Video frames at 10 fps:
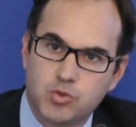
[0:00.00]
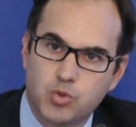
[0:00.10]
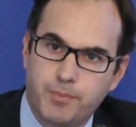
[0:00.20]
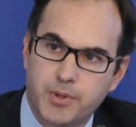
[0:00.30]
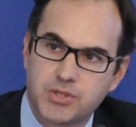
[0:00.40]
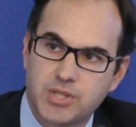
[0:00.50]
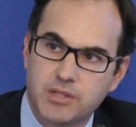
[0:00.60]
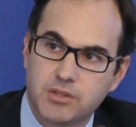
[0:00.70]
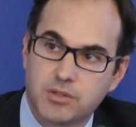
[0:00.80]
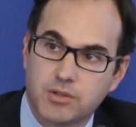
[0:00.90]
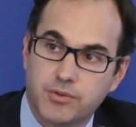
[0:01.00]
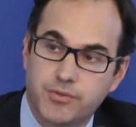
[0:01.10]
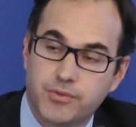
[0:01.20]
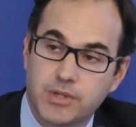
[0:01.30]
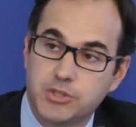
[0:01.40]
2% of
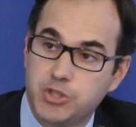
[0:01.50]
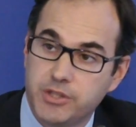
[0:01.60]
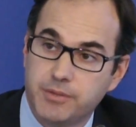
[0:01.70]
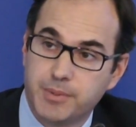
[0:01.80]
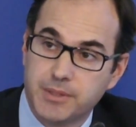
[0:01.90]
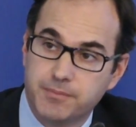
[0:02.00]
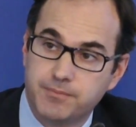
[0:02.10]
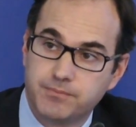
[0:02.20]
GDP.